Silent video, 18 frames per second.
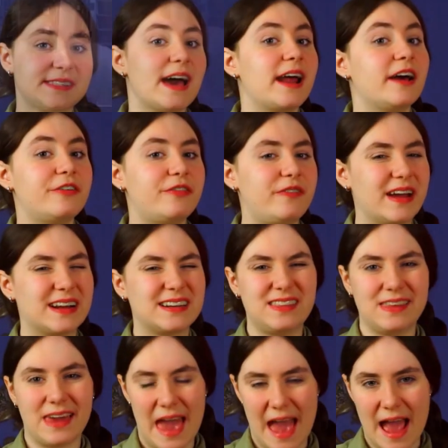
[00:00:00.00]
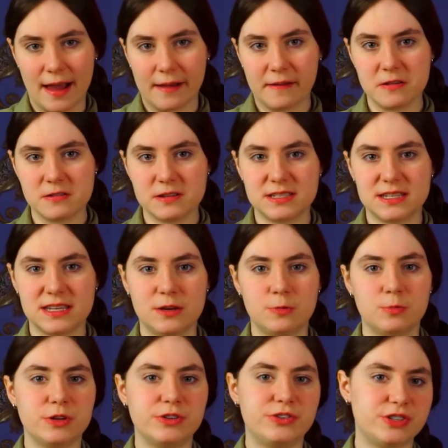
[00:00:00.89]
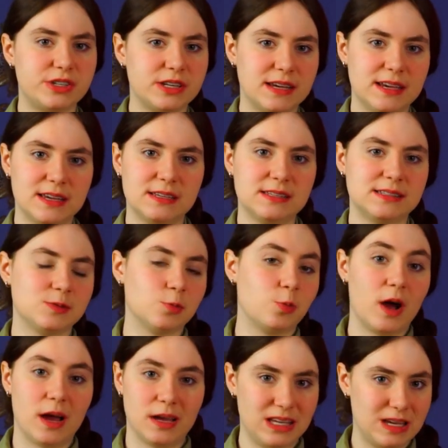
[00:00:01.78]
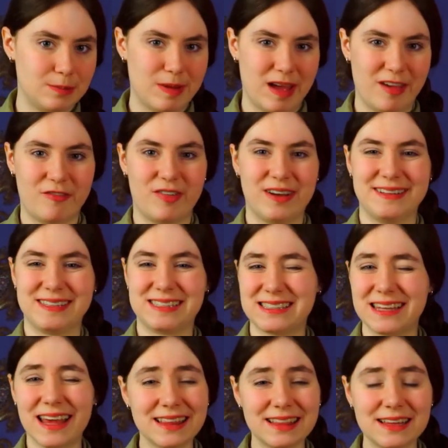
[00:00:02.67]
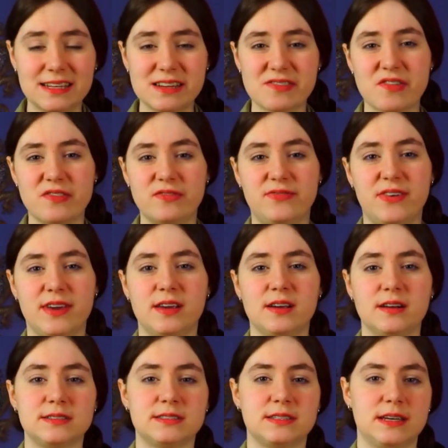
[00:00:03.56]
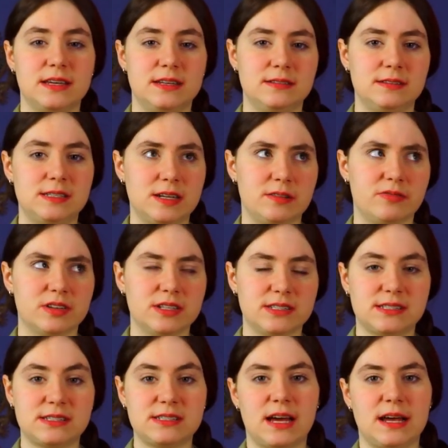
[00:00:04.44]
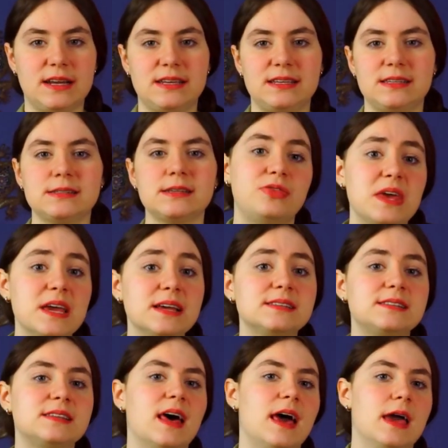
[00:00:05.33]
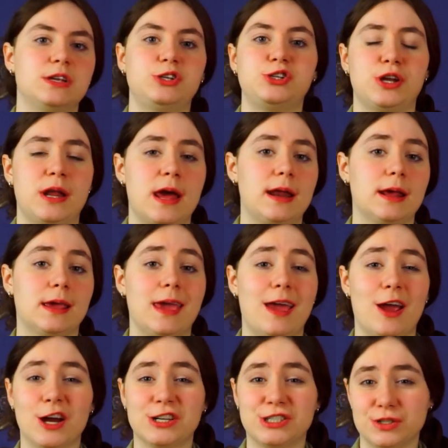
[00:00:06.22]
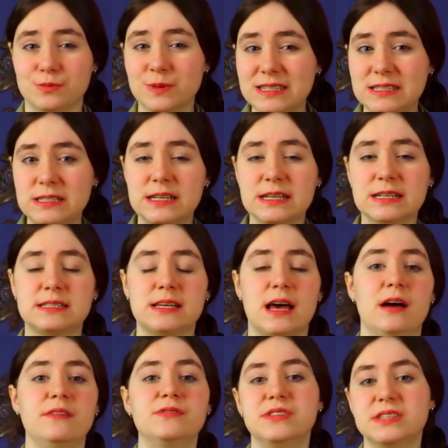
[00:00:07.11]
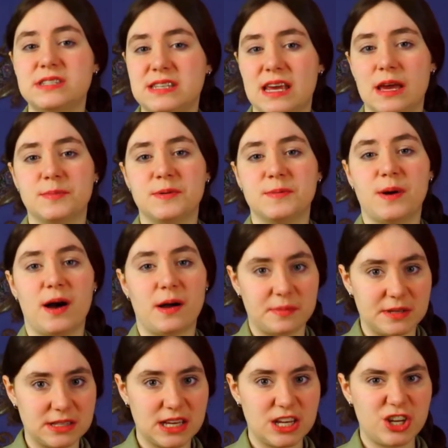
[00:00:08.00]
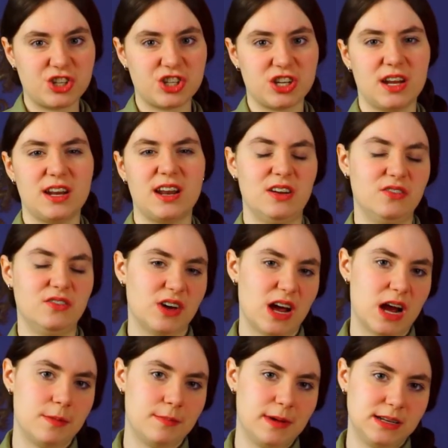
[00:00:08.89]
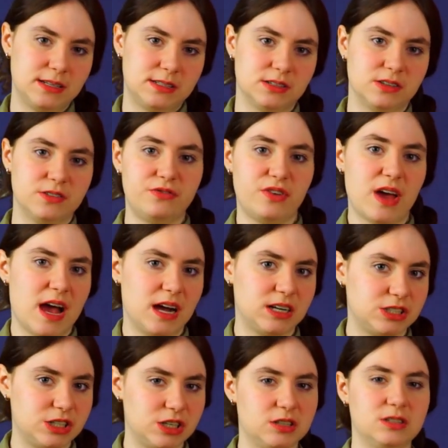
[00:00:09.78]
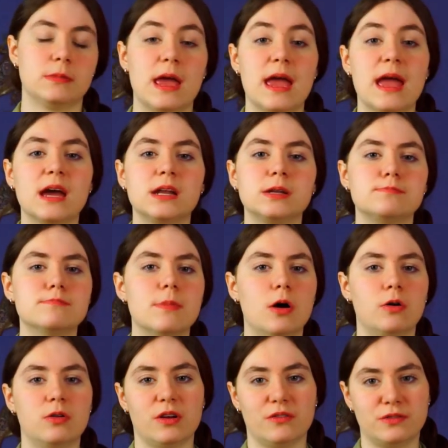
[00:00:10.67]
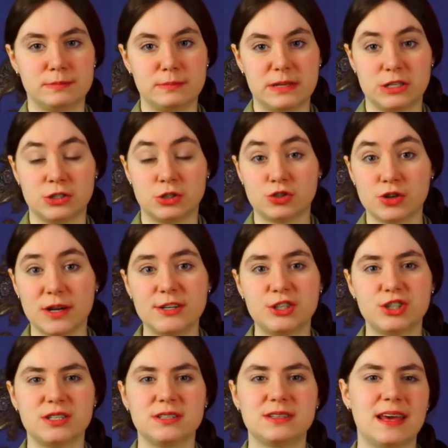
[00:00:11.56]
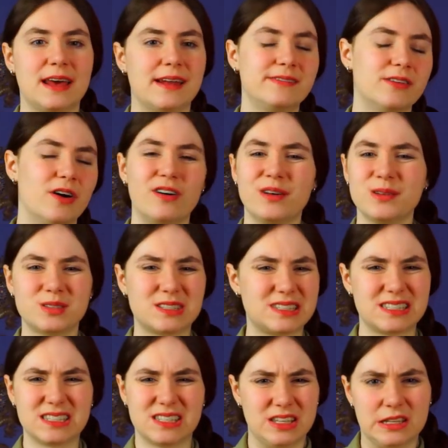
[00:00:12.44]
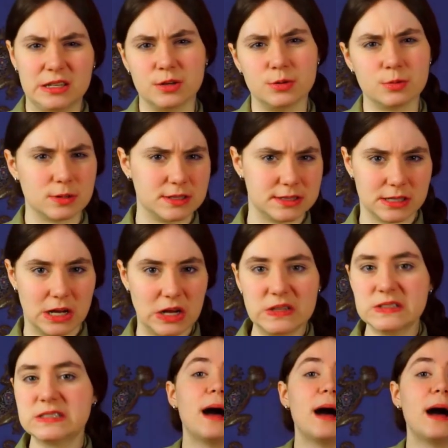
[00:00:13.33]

that affect the accuracy, which is why you might find slightly different figures in different studies. Things like genetic characteristics of the sample population, environmental factors, and mode of administration can all skew results.